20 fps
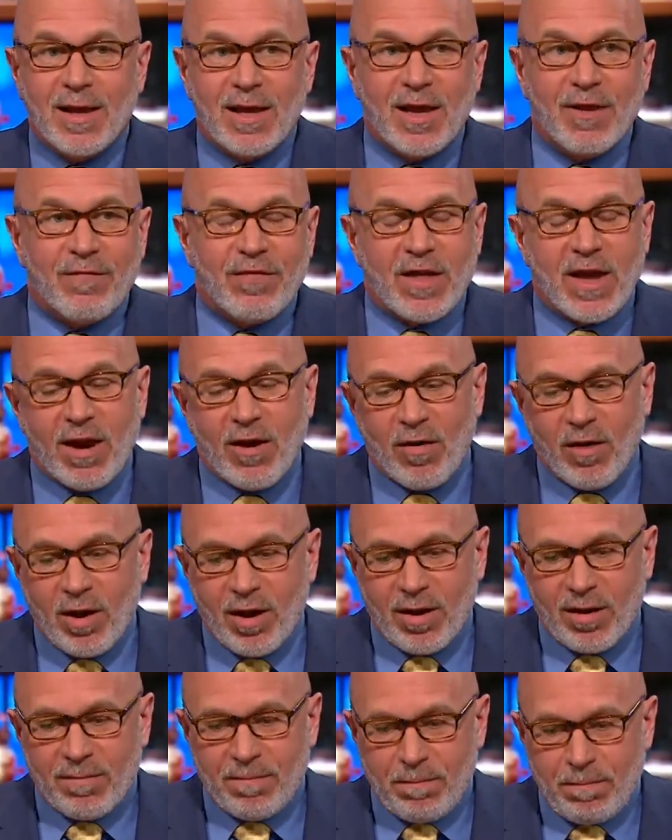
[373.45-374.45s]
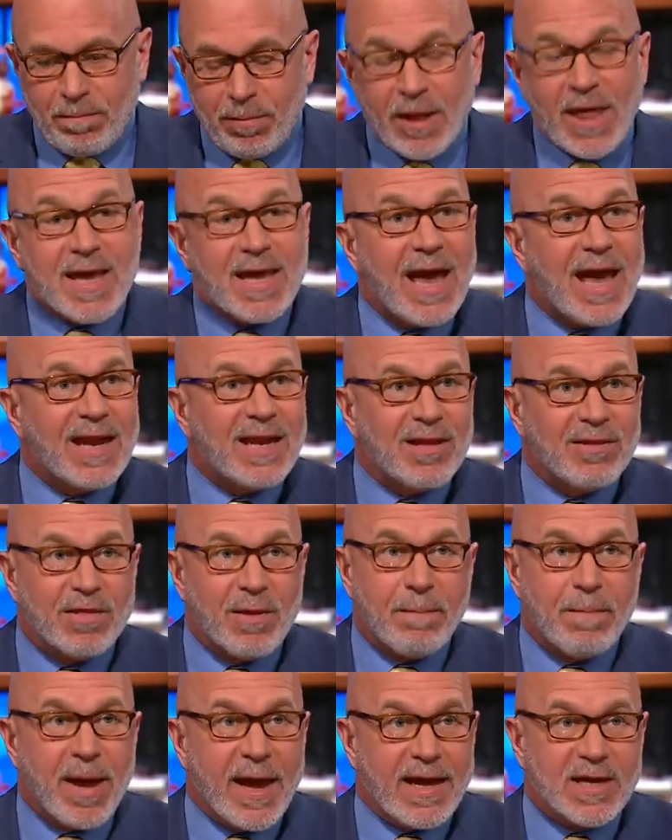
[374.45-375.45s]
if they're placating
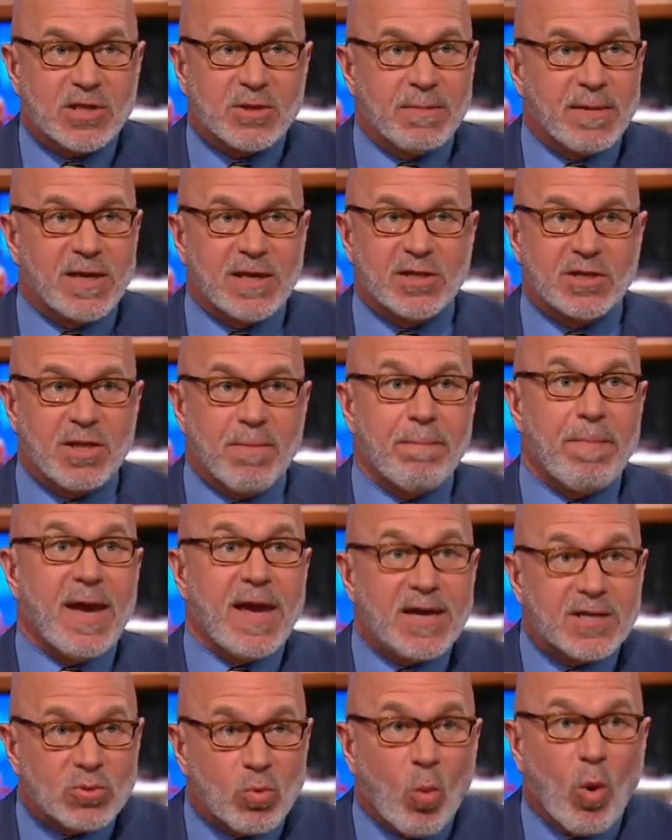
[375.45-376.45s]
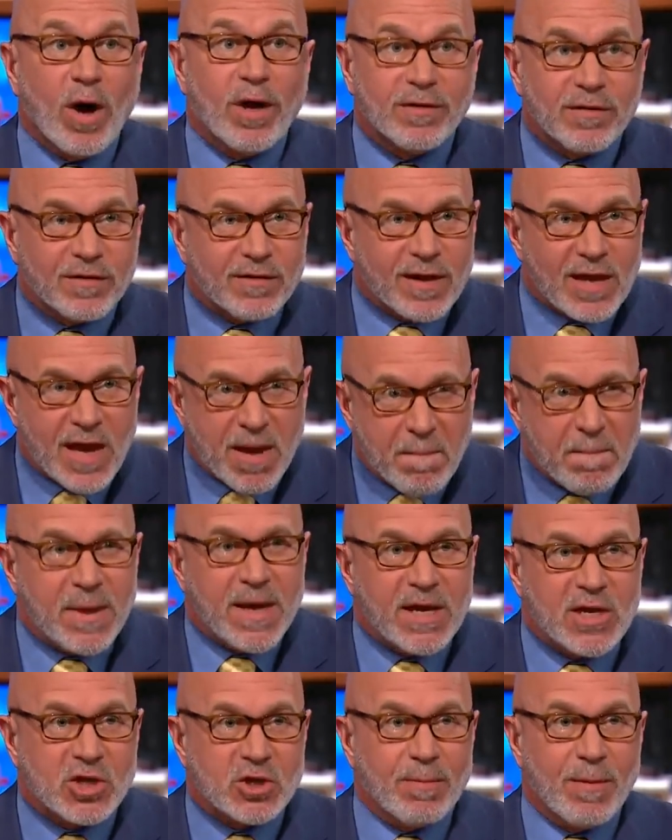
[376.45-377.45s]
the base, because the base wants
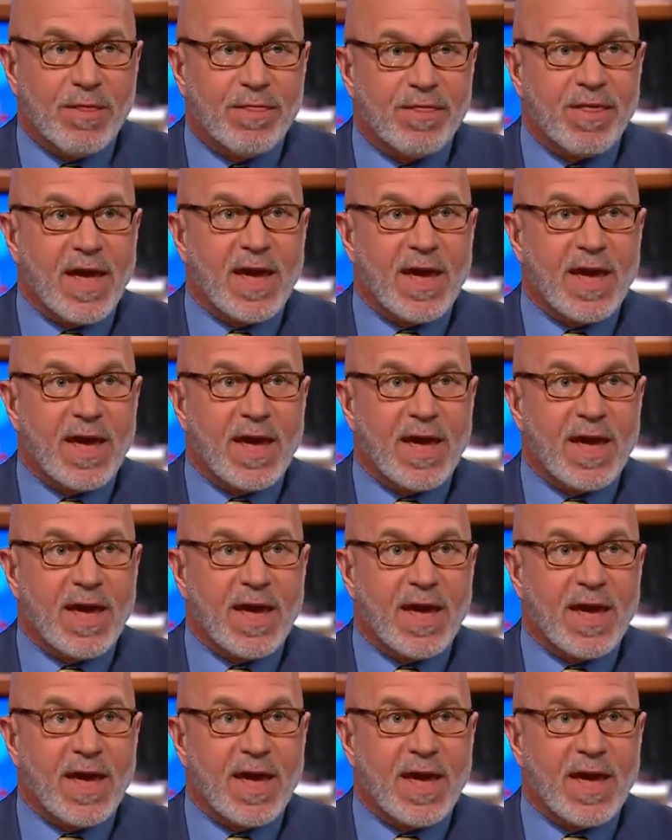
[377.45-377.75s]
impeachment.